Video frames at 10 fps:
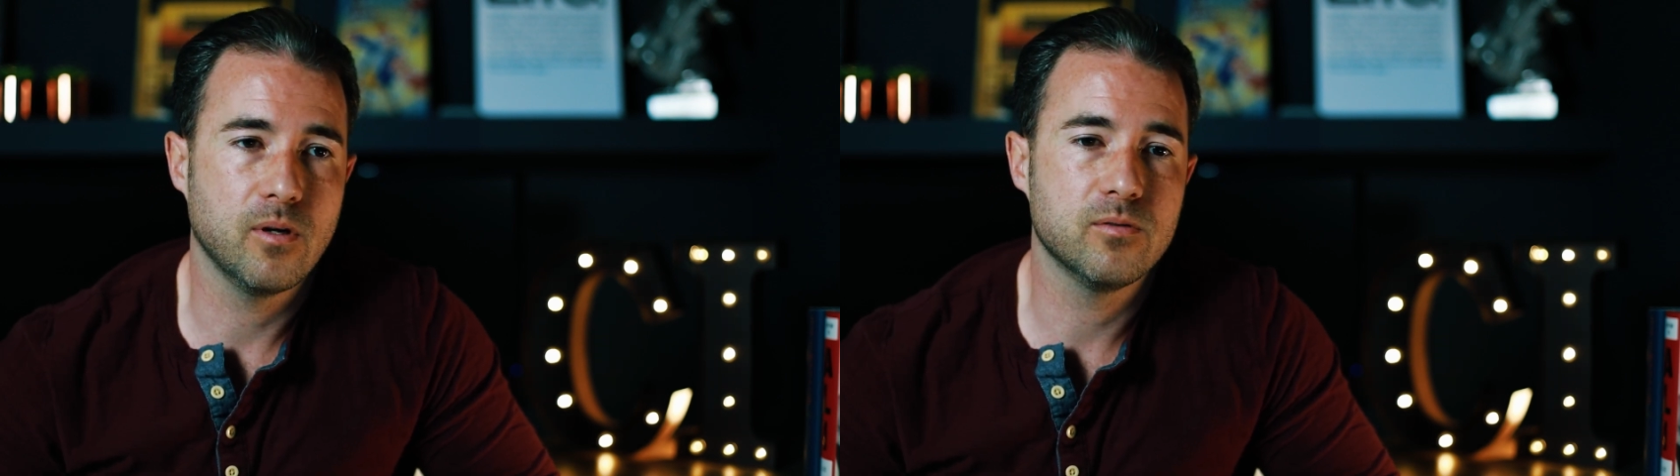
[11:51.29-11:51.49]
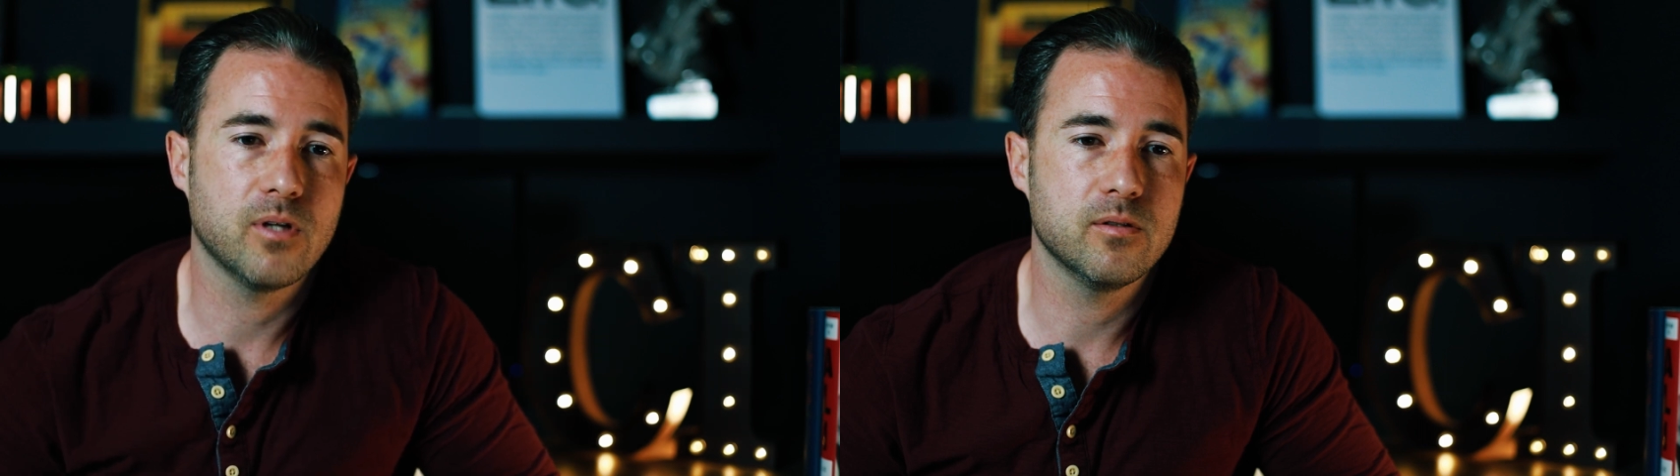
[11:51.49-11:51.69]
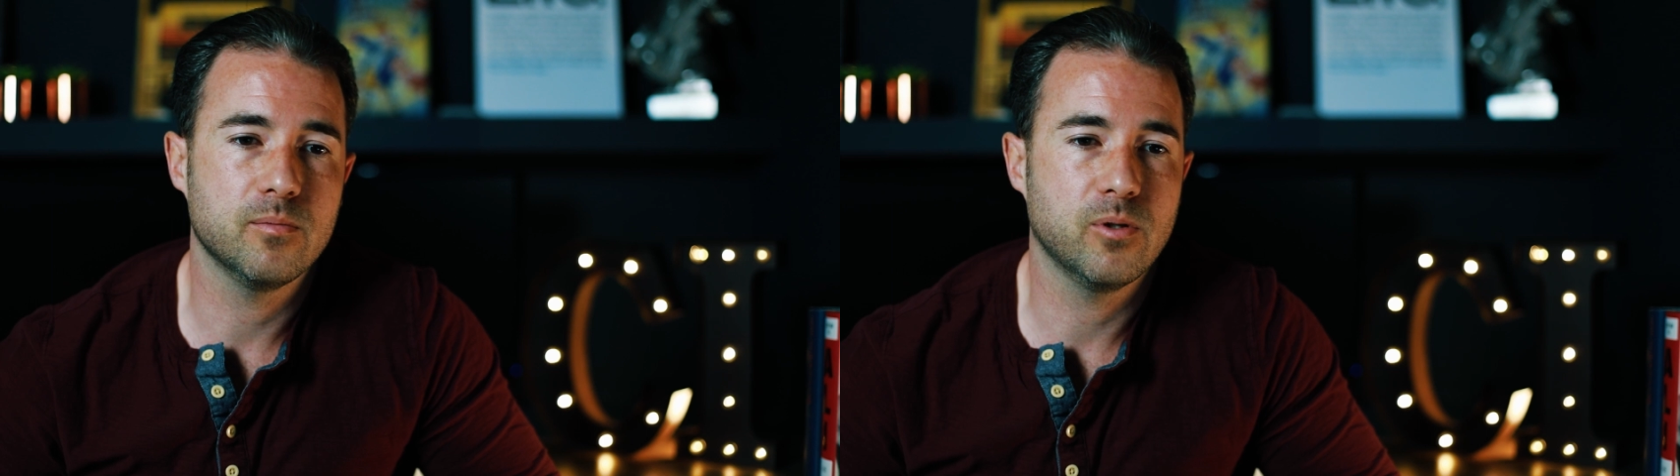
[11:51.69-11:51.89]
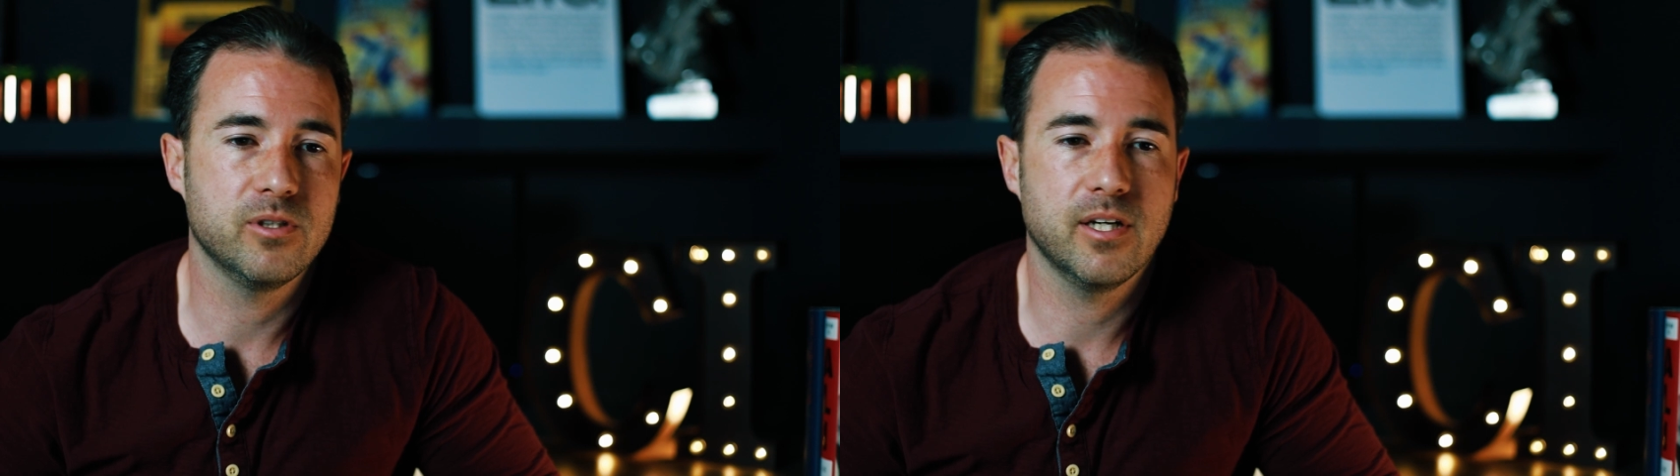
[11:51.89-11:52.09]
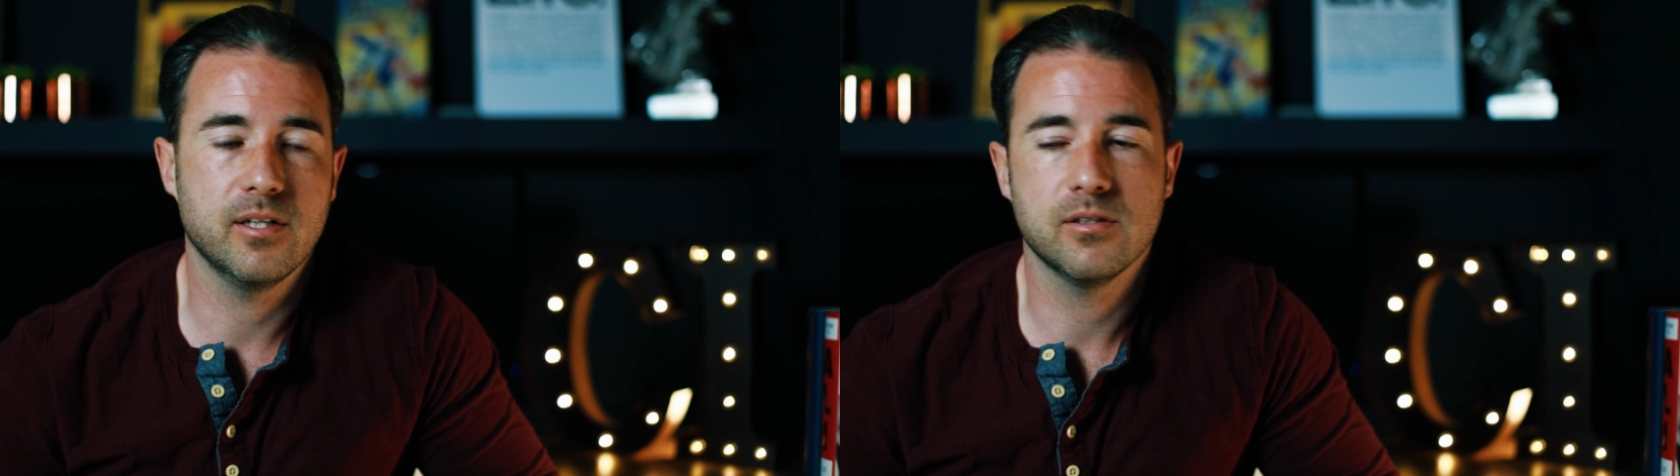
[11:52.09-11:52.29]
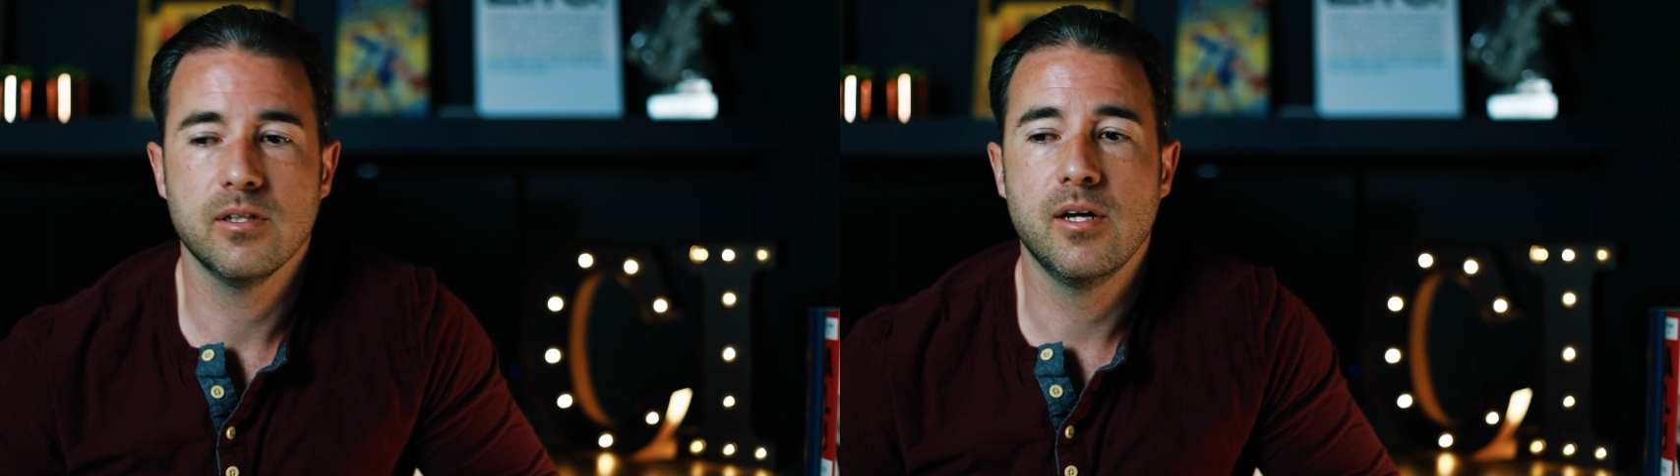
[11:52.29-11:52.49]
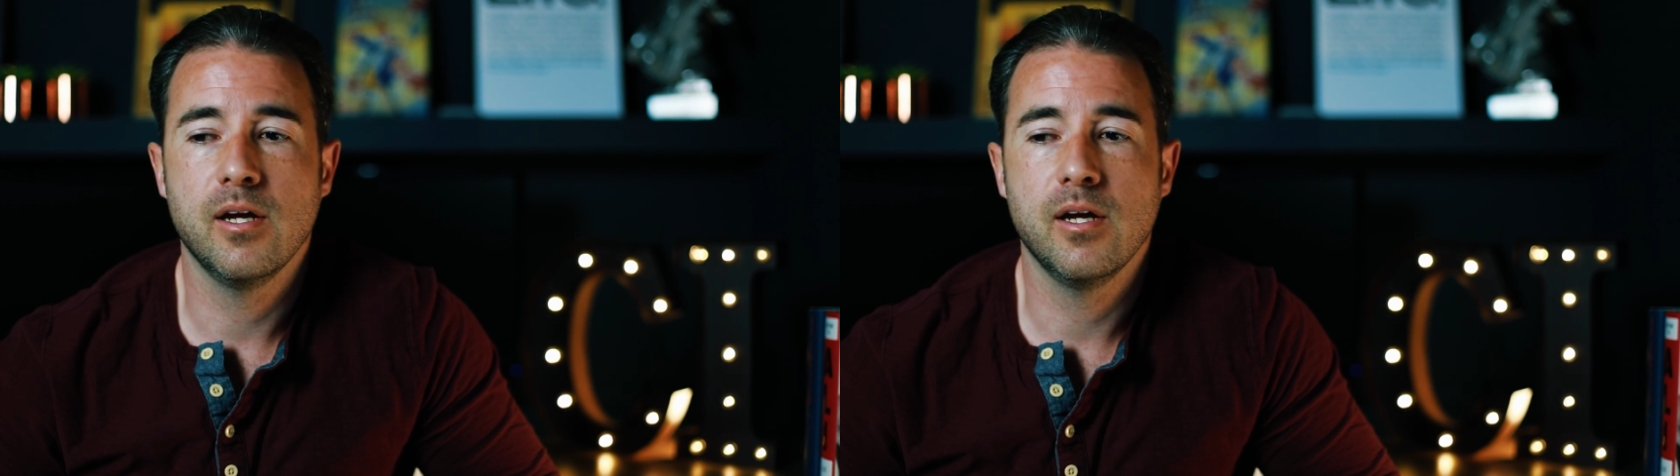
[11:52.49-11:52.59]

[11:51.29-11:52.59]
those types of projects,